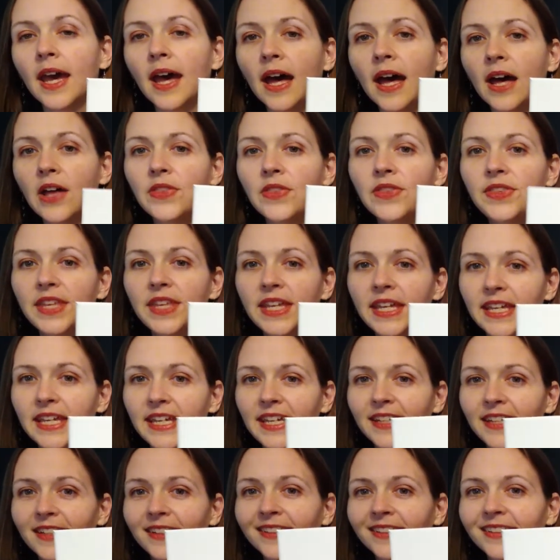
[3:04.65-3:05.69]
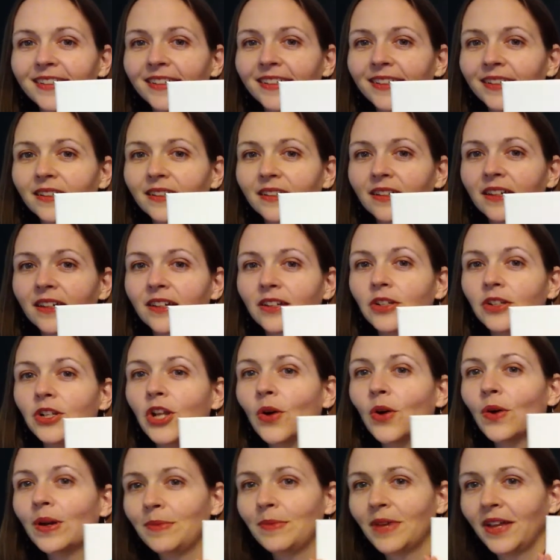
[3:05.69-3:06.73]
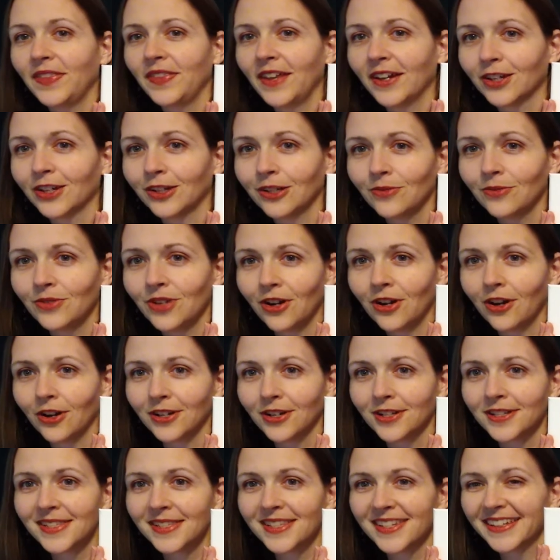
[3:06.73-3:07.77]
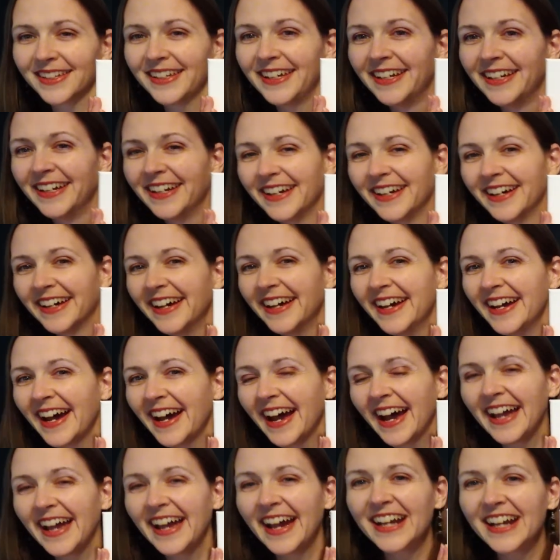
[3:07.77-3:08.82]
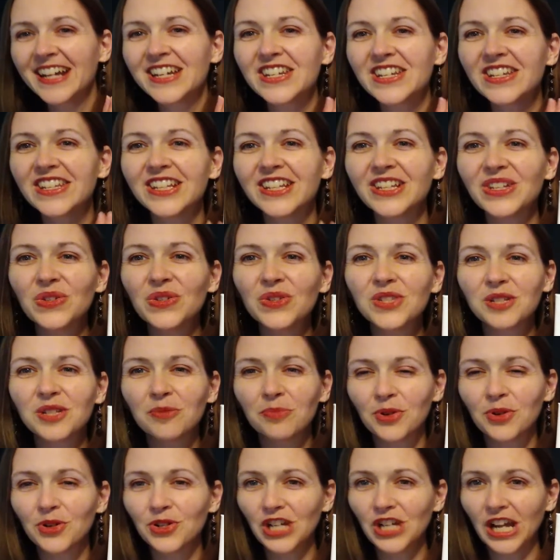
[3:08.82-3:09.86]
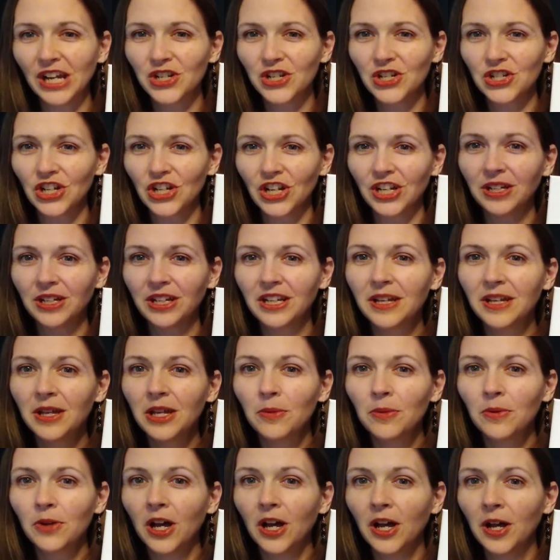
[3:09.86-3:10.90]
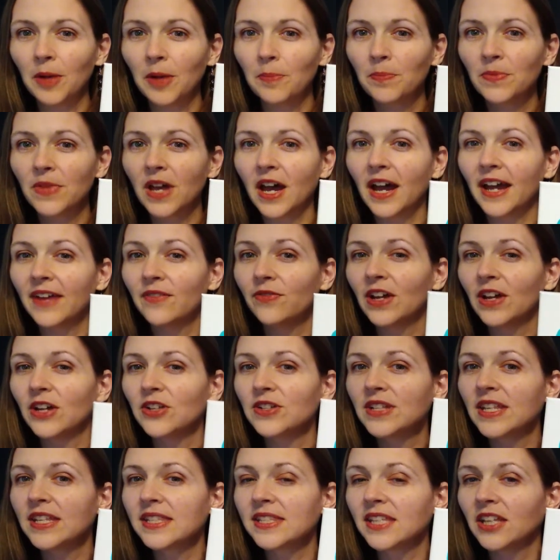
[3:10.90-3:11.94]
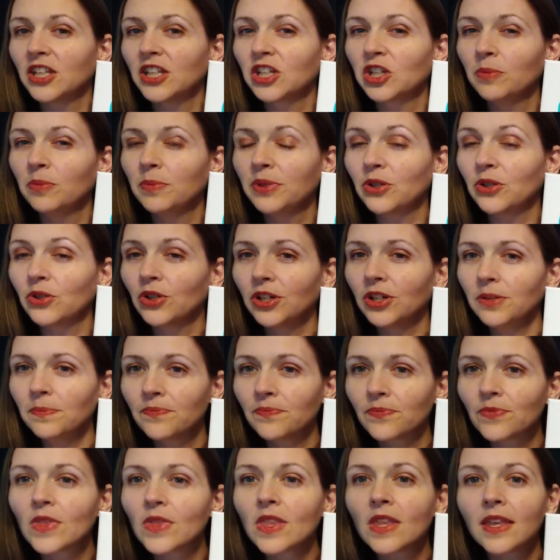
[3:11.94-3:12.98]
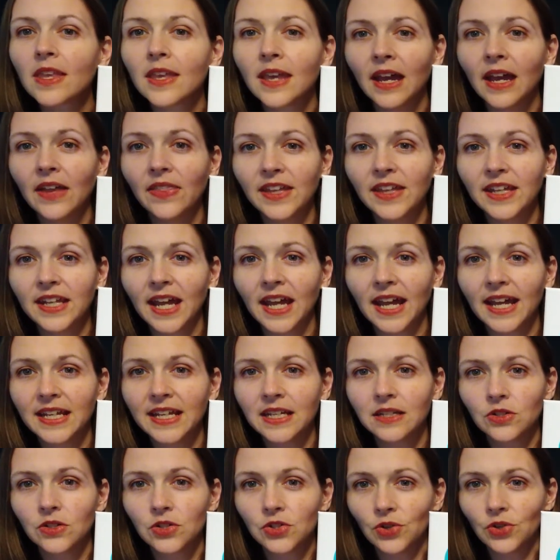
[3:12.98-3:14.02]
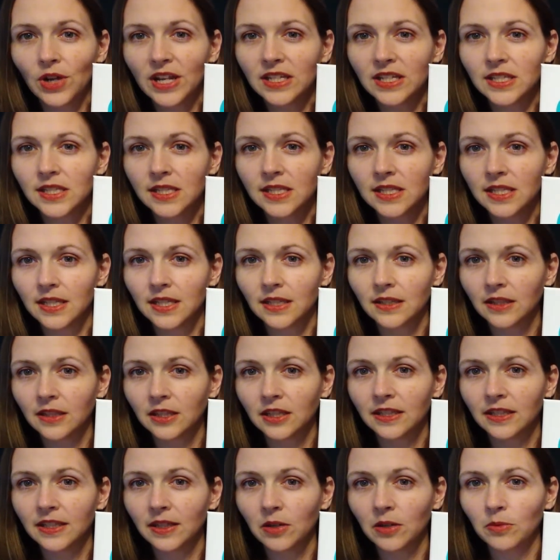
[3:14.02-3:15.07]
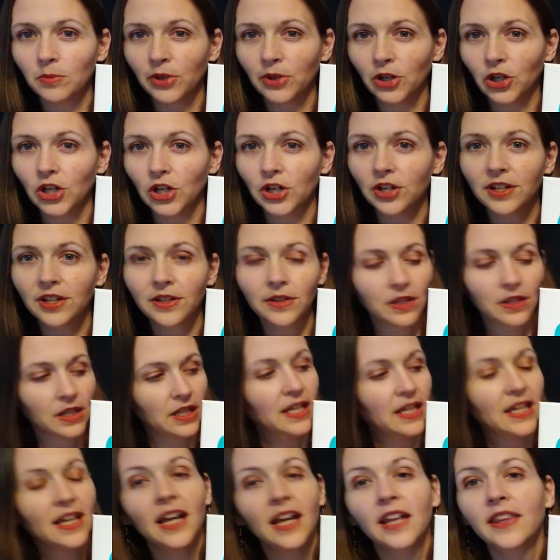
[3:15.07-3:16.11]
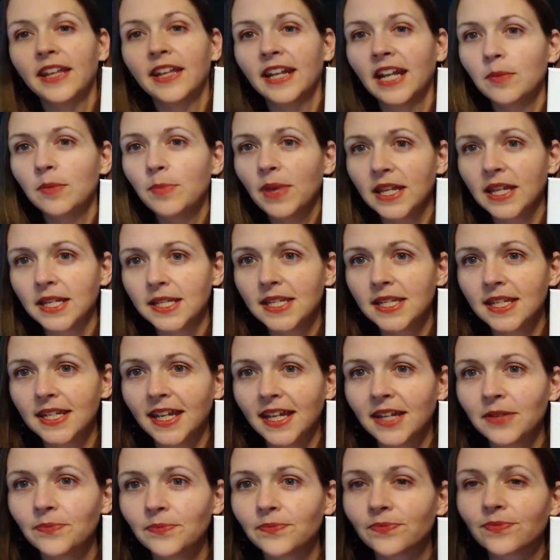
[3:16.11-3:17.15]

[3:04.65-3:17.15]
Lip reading: And then, no, I'm not that good of an artist. I actually used a projection. I found this on the computer, and then I traced the bird, and then I painted it.